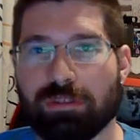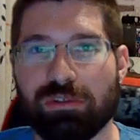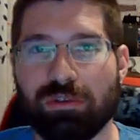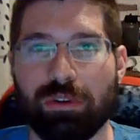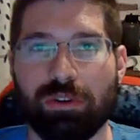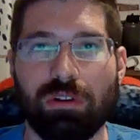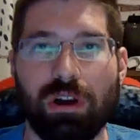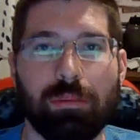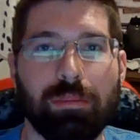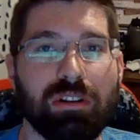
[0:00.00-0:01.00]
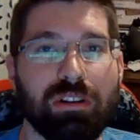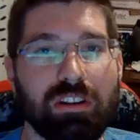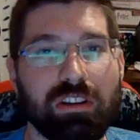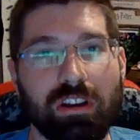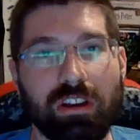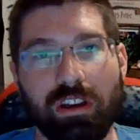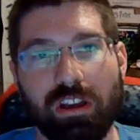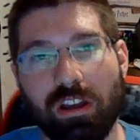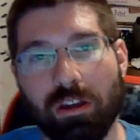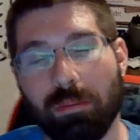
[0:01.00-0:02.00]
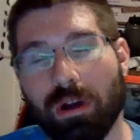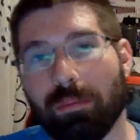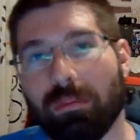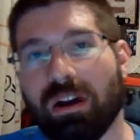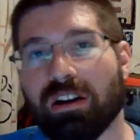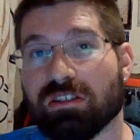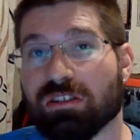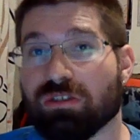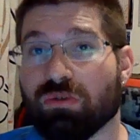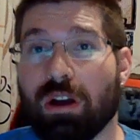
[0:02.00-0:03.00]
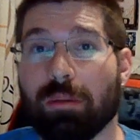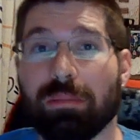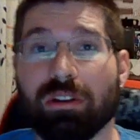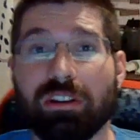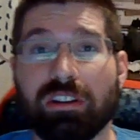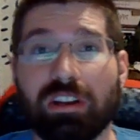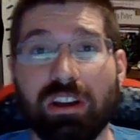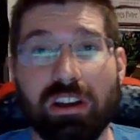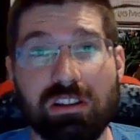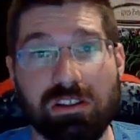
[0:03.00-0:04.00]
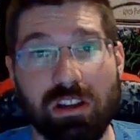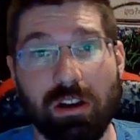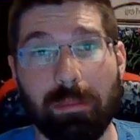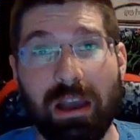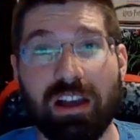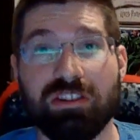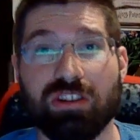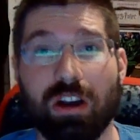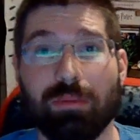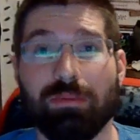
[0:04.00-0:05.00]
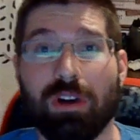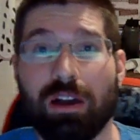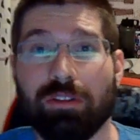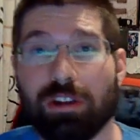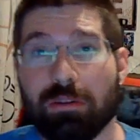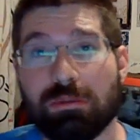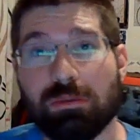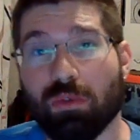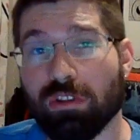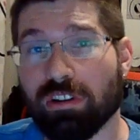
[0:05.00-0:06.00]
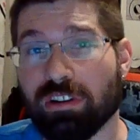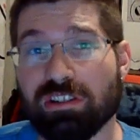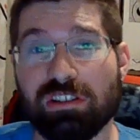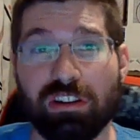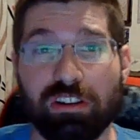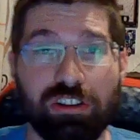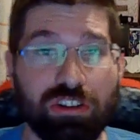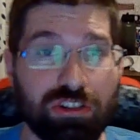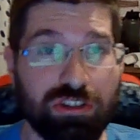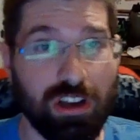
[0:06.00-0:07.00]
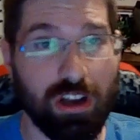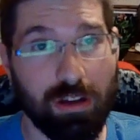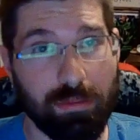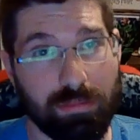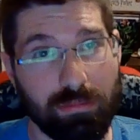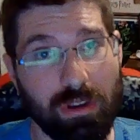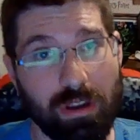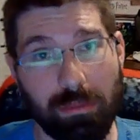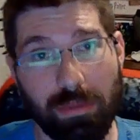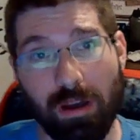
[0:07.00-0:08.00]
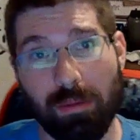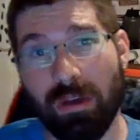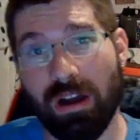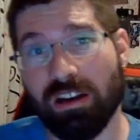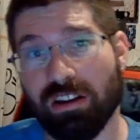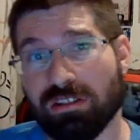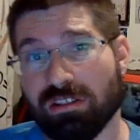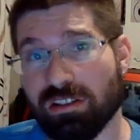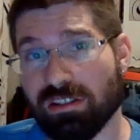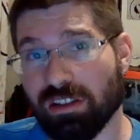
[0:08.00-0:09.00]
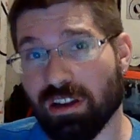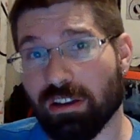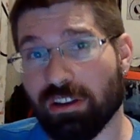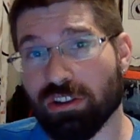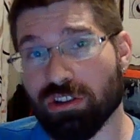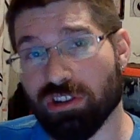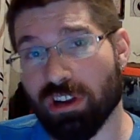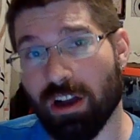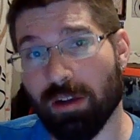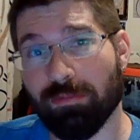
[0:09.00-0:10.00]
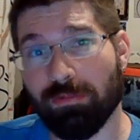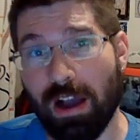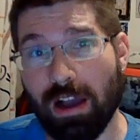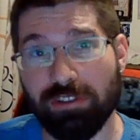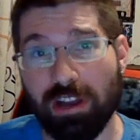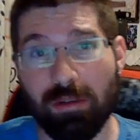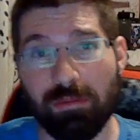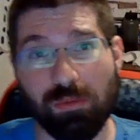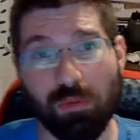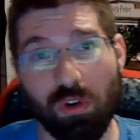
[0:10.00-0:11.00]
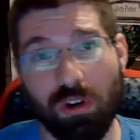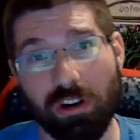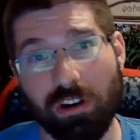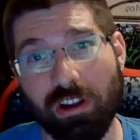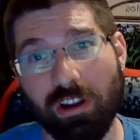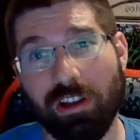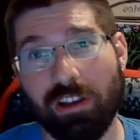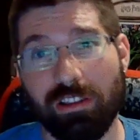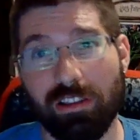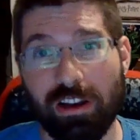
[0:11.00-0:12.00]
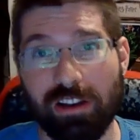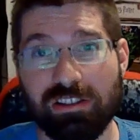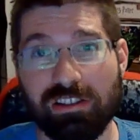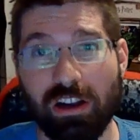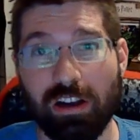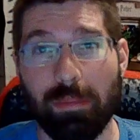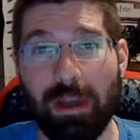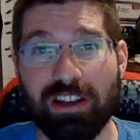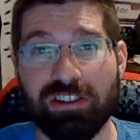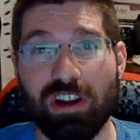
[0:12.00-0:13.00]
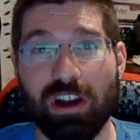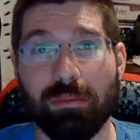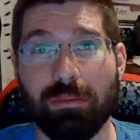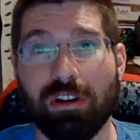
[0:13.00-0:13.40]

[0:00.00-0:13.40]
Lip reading: between Rob Pelinka and Bob Myers is Rob Pelinka has done a bad job 5 times more than he's done a good job, and Bob Myers has done a good job 5 times more than he's done a bad job.